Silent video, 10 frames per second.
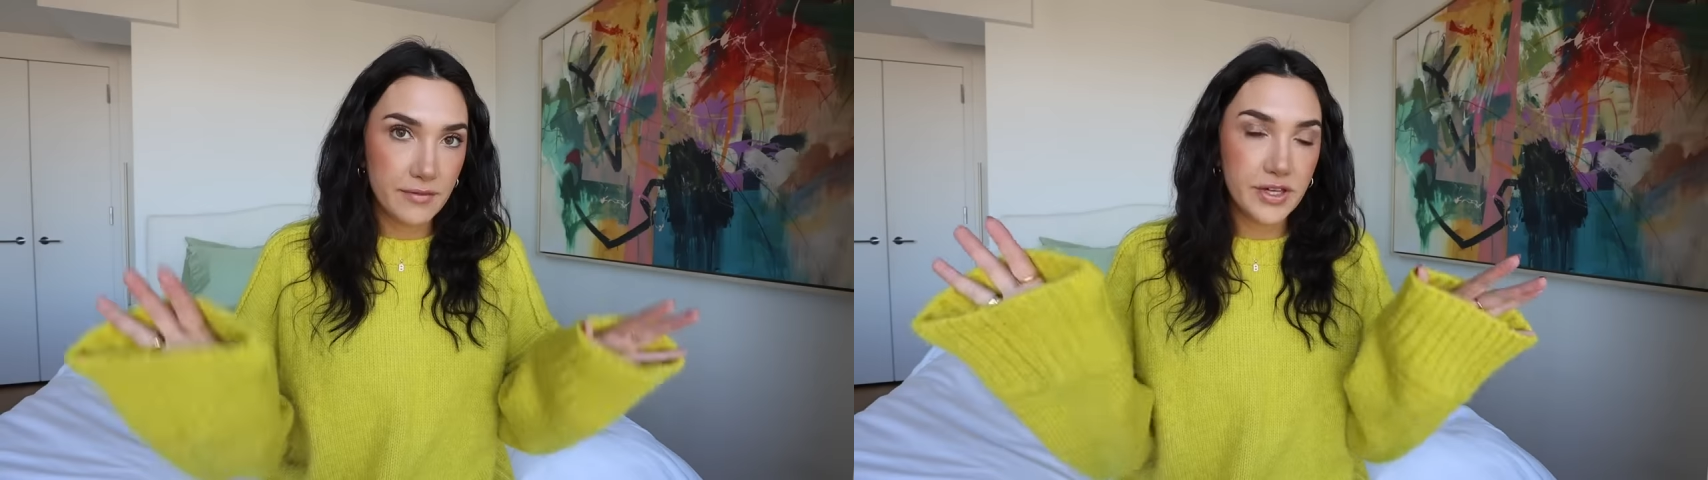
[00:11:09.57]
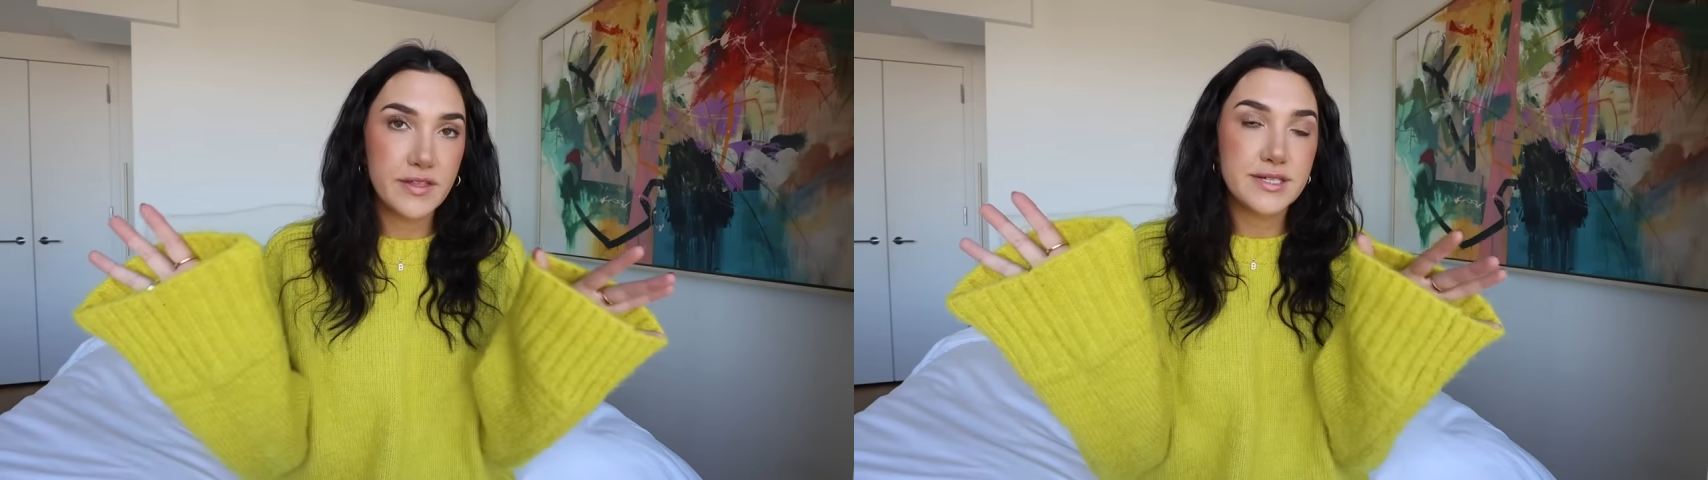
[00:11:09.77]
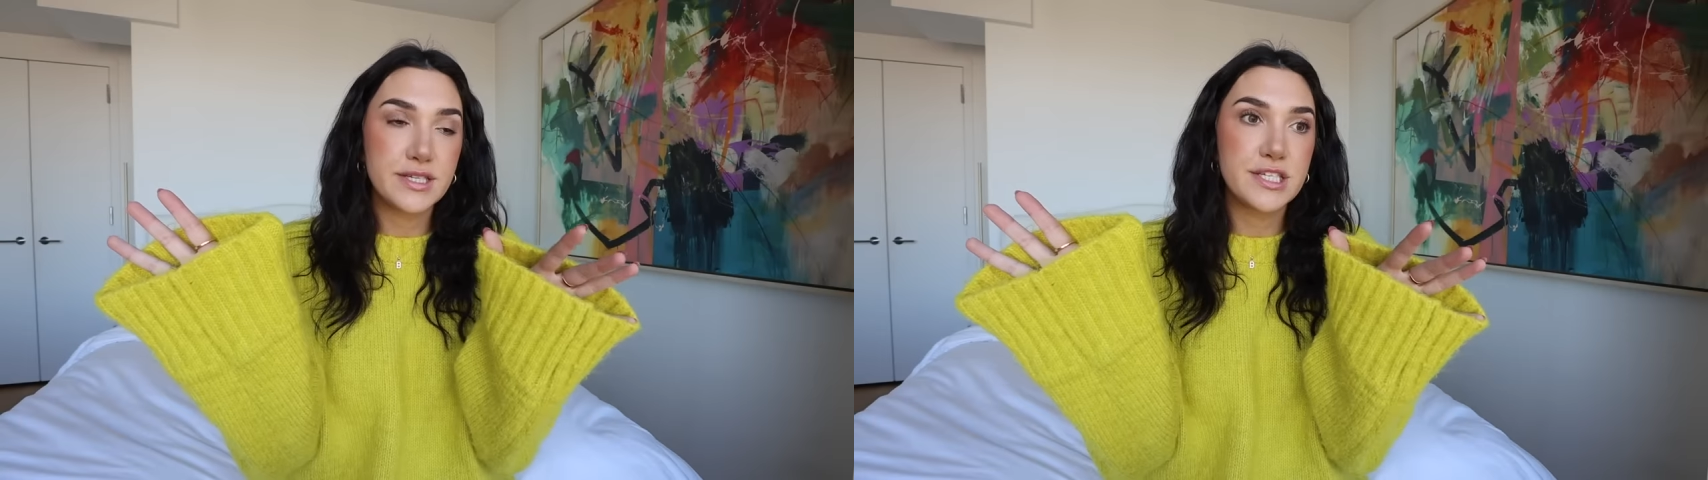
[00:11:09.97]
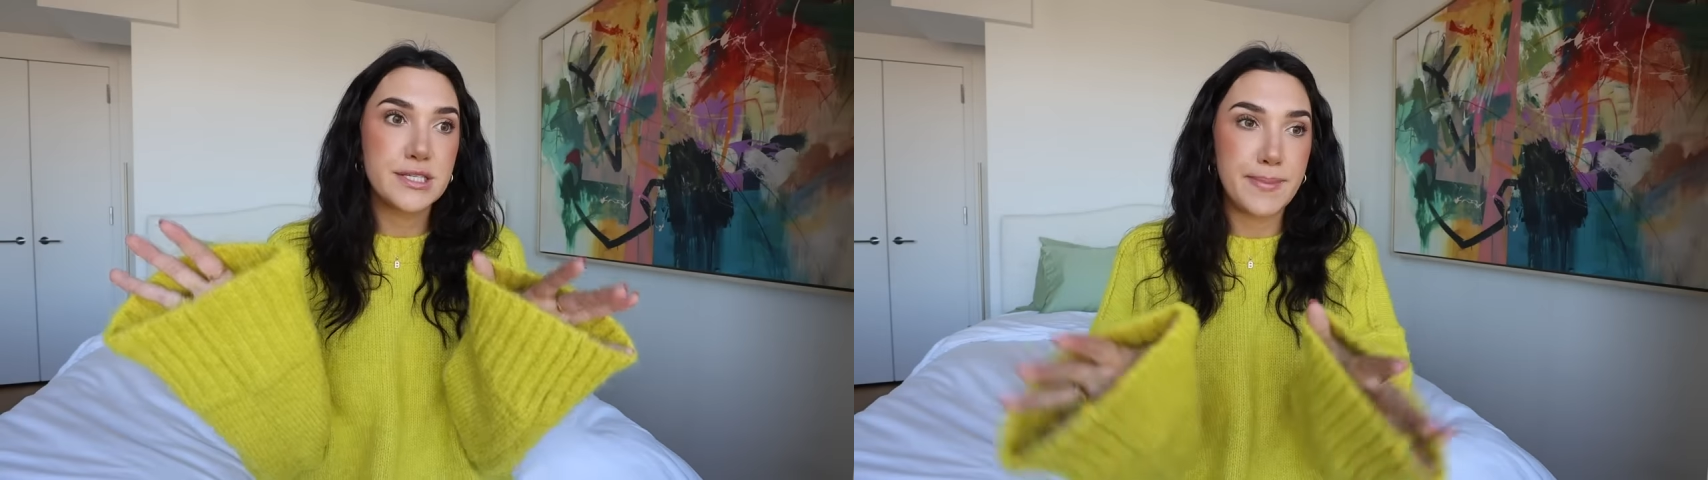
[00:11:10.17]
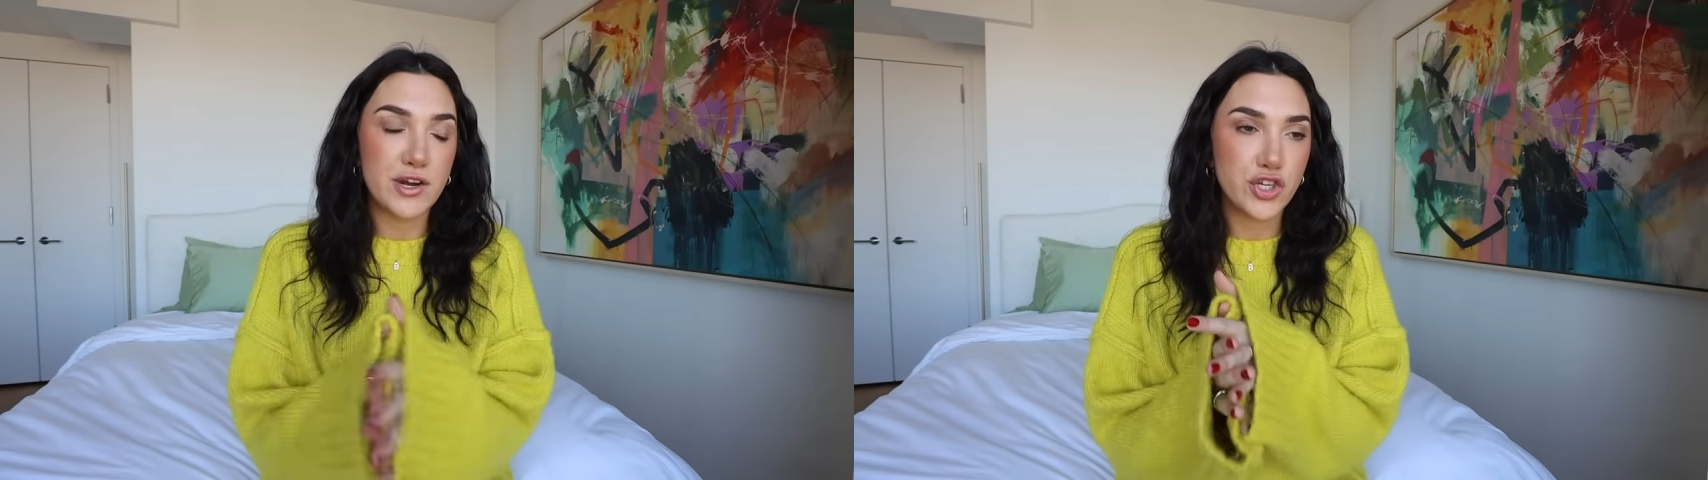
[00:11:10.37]
I feel like this
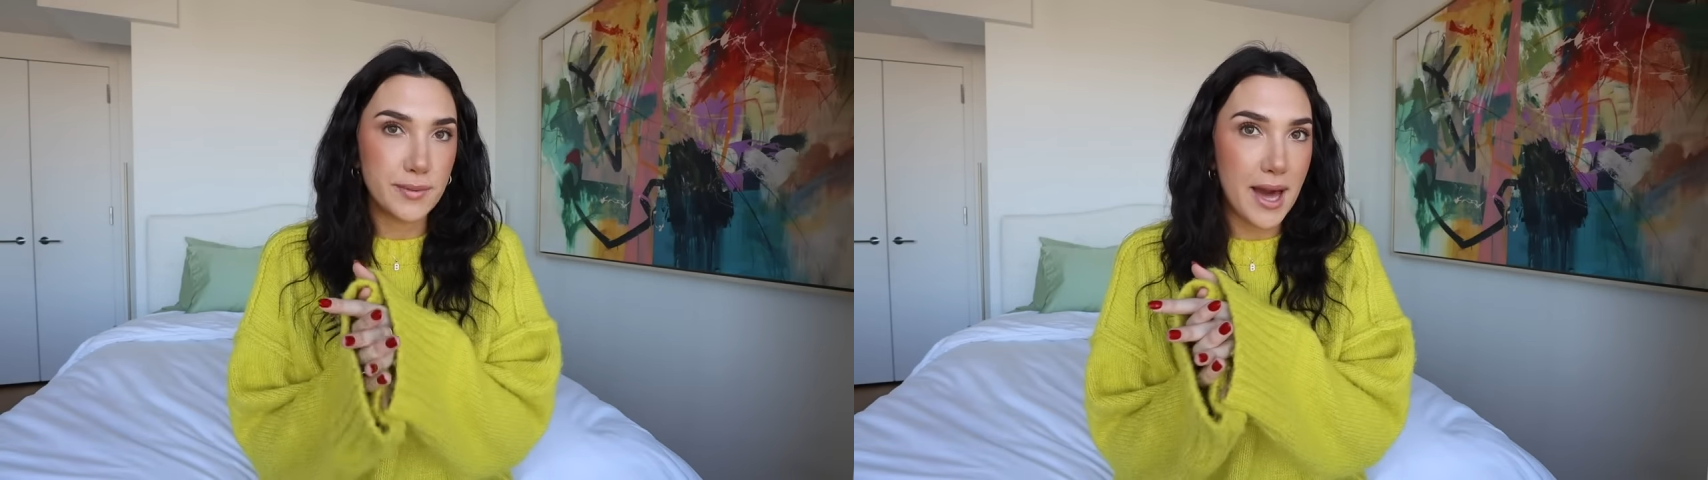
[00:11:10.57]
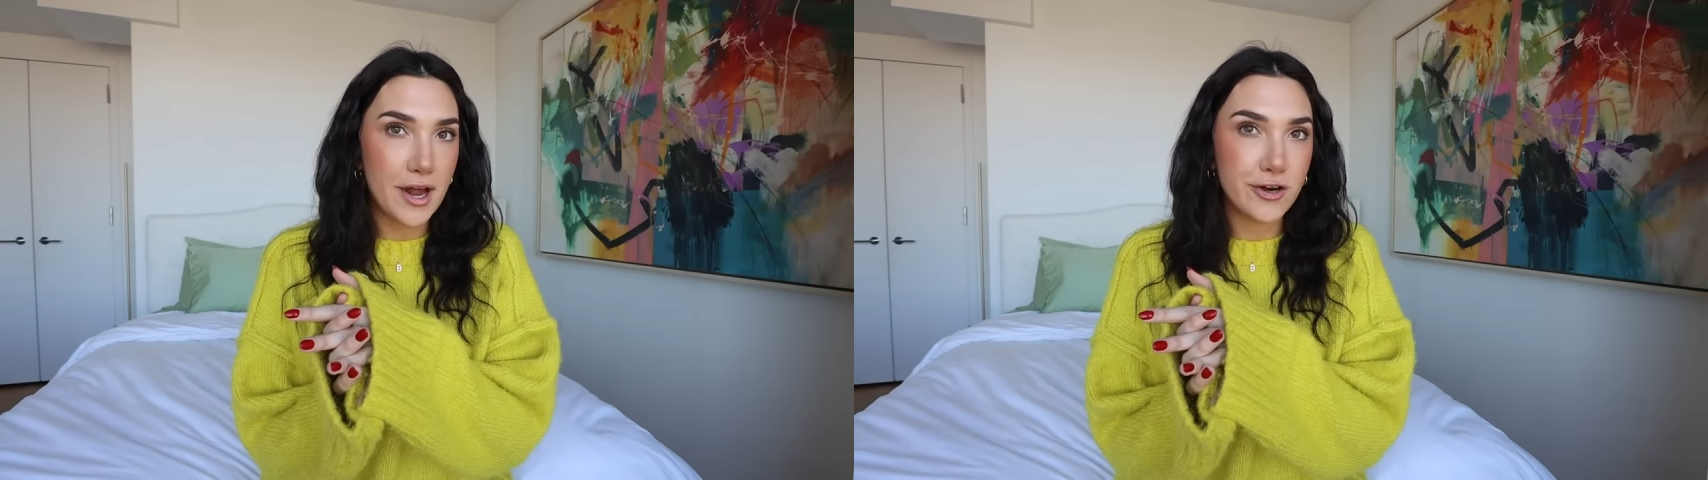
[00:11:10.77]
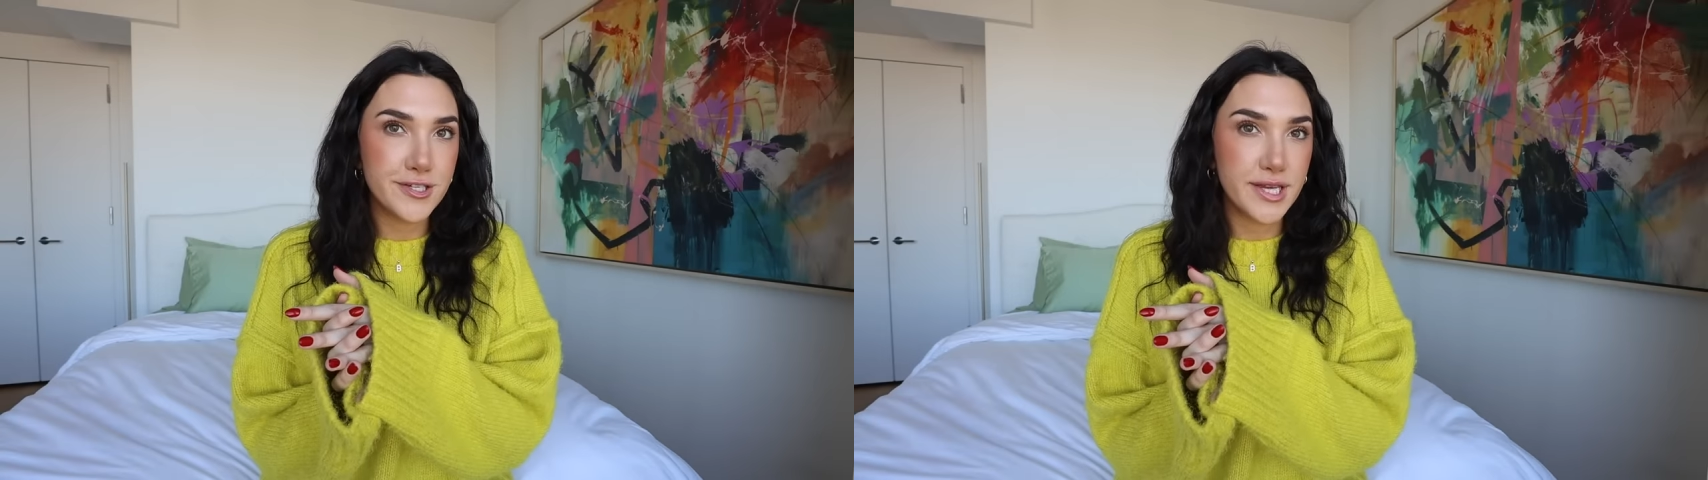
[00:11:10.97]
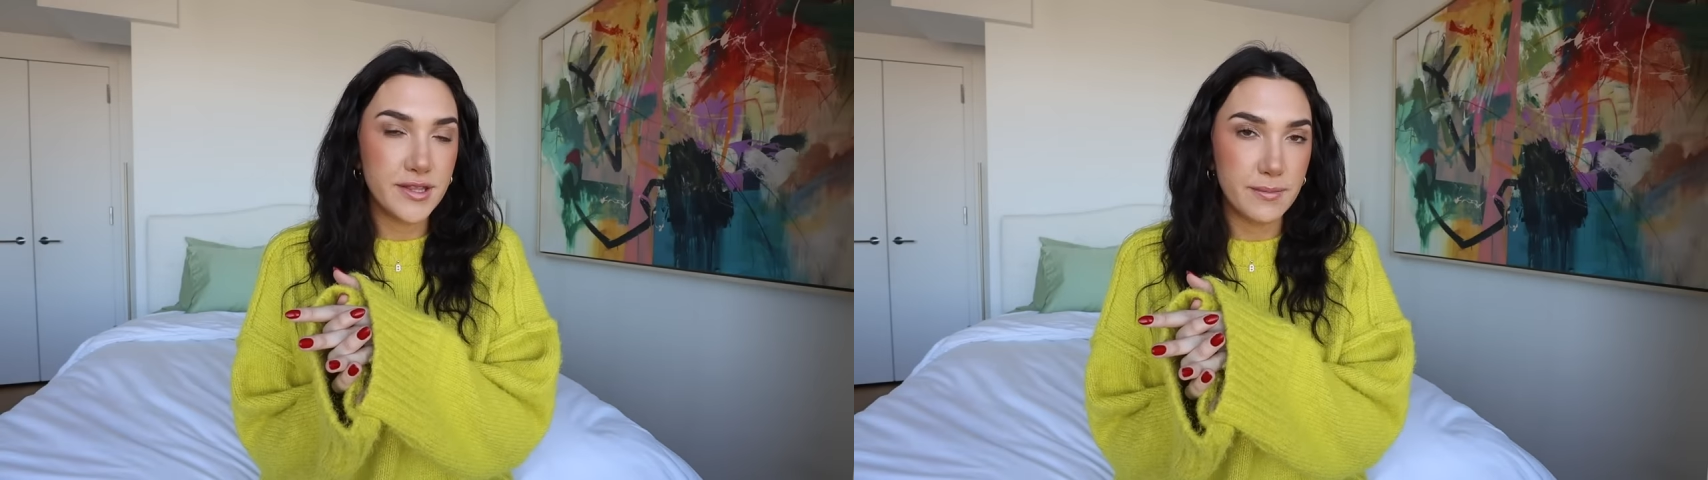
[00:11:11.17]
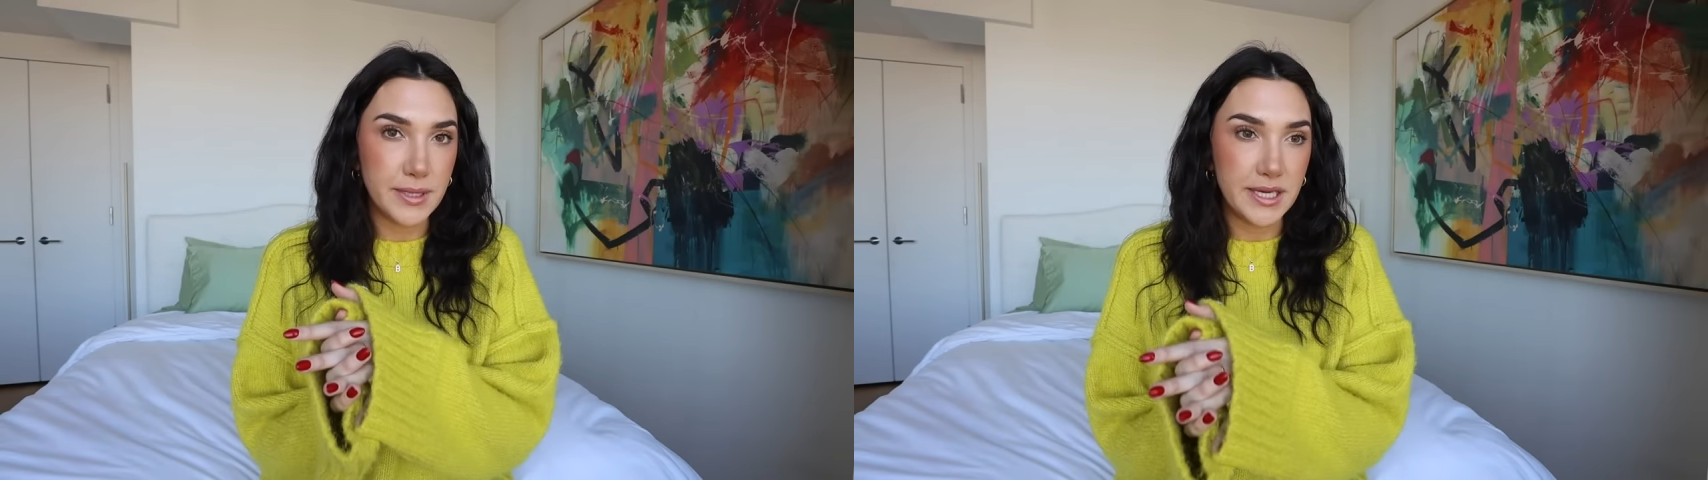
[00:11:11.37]
especially matters
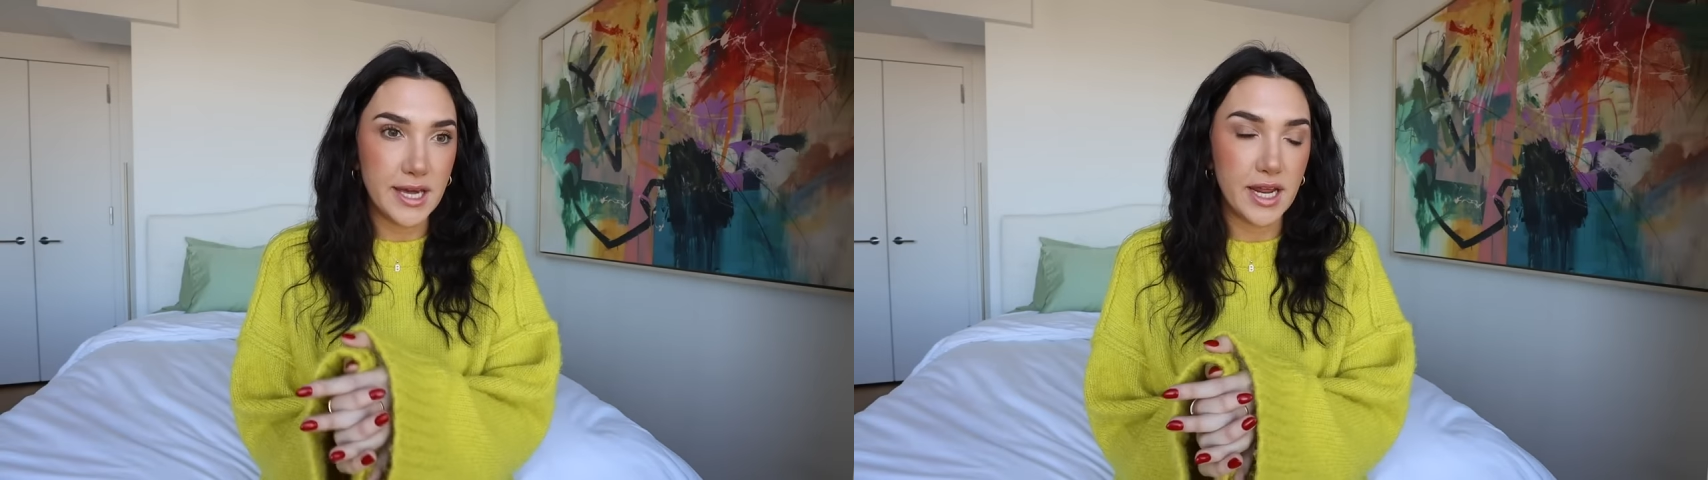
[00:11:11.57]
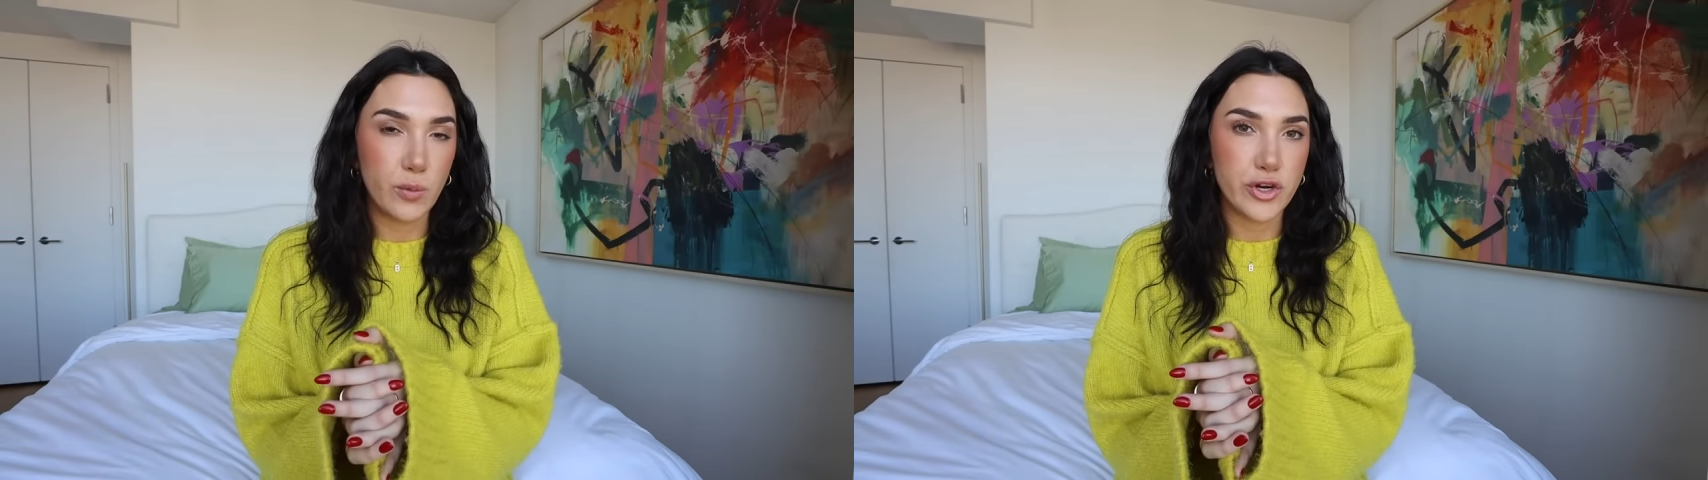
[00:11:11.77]
in the beginning